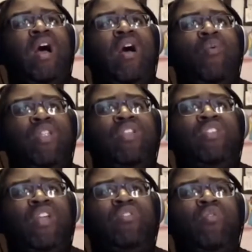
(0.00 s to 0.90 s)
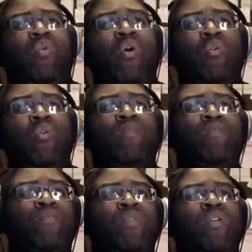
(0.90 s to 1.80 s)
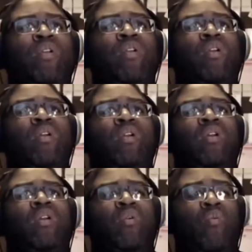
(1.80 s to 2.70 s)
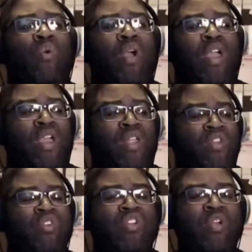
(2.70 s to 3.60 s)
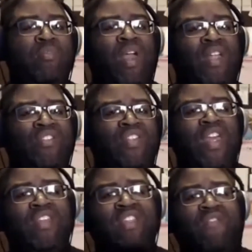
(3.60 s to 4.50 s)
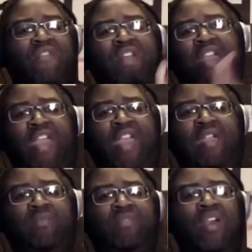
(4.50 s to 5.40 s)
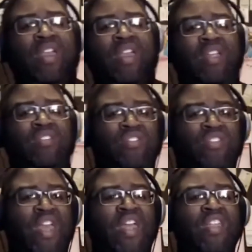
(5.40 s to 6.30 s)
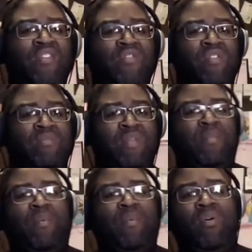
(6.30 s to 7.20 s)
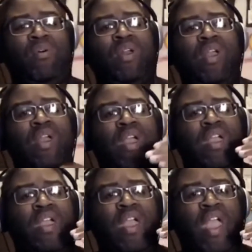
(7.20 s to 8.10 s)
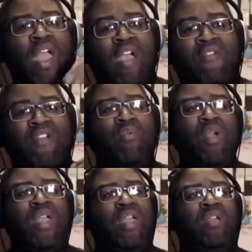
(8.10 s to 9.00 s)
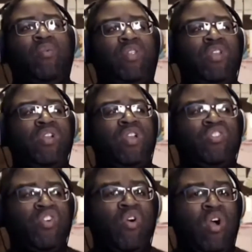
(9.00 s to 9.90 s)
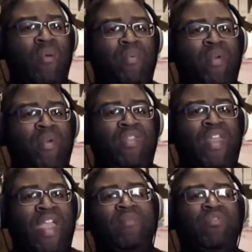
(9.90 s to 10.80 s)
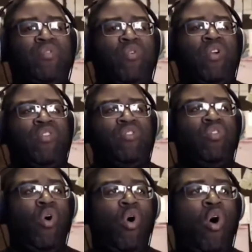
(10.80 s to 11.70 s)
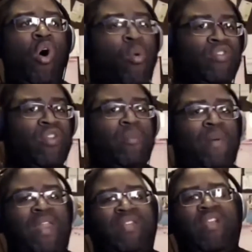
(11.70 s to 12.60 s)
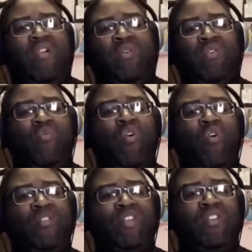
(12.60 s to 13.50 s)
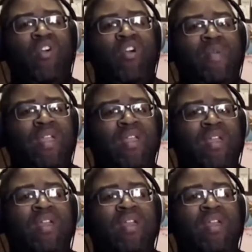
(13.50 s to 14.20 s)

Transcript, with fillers: When he said, quote, "When you can play 10 different games against 10 different people every week, when you can show up at the game store and there's always somebody there with their War Machine army,